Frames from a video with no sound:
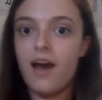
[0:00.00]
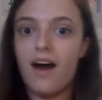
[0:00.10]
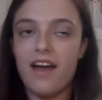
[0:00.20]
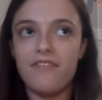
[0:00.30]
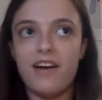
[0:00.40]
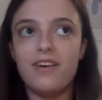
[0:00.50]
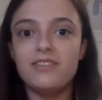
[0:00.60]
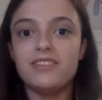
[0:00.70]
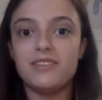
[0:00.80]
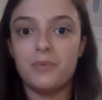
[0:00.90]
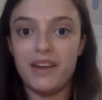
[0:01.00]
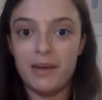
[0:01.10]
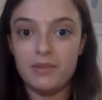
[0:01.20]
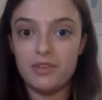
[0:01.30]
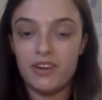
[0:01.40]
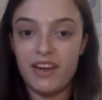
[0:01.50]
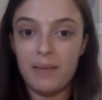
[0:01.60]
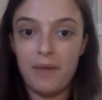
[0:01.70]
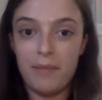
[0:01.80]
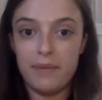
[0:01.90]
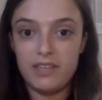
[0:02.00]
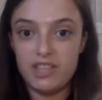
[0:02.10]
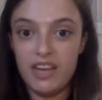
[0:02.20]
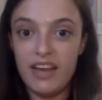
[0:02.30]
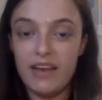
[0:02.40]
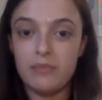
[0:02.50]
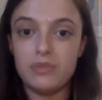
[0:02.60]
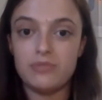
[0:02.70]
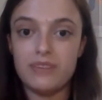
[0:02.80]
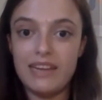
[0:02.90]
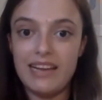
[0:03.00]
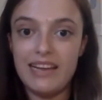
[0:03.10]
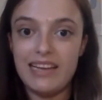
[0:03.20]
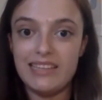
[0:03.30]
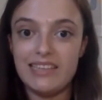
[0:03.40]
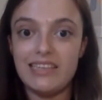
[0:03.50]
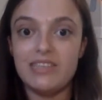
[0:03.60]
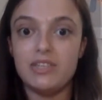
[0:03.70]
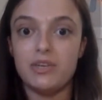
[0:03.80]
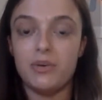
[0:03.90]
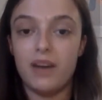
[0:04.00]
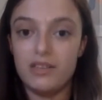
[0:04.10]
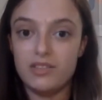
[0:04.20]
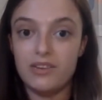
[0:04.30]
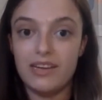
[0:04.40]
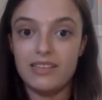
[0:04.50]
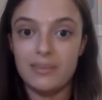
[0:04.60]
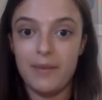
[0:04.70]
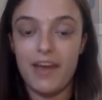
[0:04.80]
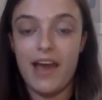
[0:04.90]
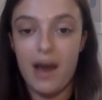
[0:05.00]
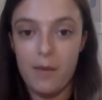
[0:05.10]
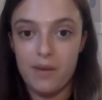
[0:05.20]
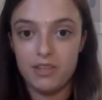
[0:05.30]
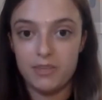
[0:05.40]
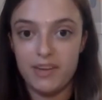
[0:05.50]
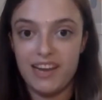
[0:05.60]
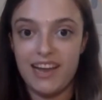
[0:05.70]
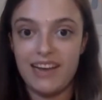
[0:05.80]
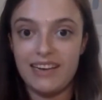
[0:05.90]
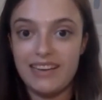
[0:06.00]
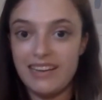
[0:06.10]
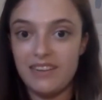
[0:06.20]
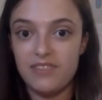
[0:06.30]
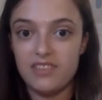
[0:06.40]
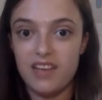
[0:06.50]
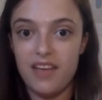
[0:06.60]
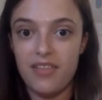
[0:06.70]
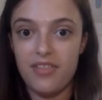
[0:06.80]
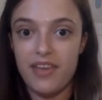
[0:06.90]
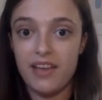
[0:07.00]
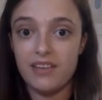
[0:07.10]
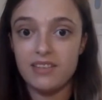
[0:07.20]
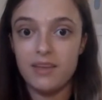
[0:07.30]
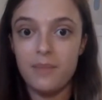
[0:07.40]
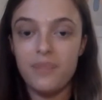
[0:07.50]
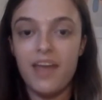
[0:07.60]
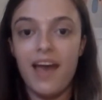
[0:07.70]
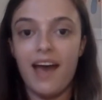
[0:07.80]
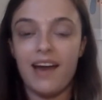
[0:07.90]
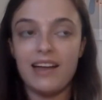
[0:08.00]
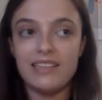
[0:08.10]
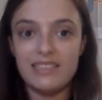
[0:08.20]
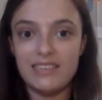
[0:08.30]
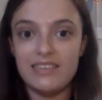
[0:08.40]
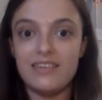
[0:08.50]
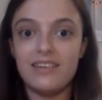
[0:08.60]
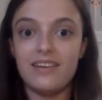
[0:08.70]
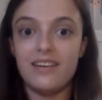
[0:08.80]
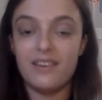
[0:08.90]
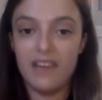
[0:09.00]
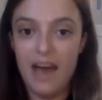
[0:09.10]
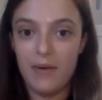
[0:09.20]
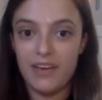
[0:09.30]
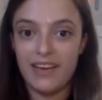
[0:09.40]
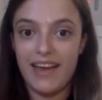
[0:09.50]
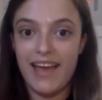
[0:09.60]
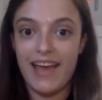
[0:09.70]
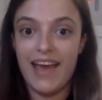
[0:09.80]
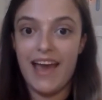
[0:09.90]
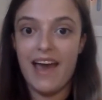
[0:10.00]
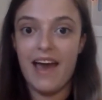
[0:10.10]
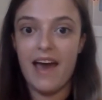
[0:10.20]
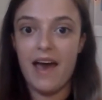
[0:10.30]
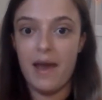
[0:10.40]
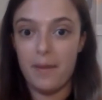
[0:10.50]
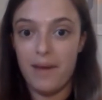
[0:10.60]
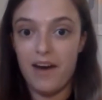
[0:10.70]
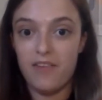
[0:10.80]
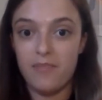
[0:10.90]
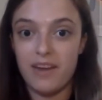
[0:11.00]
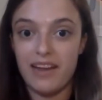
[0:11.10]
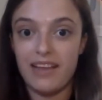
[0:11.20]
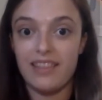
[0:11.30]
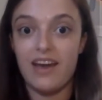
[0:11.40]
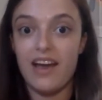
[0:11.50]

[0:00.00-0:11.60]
I found that when I was creating my budget, it was really easy to underestimate how much money I'd need for certain things, and I didn't calculate an amount of money that I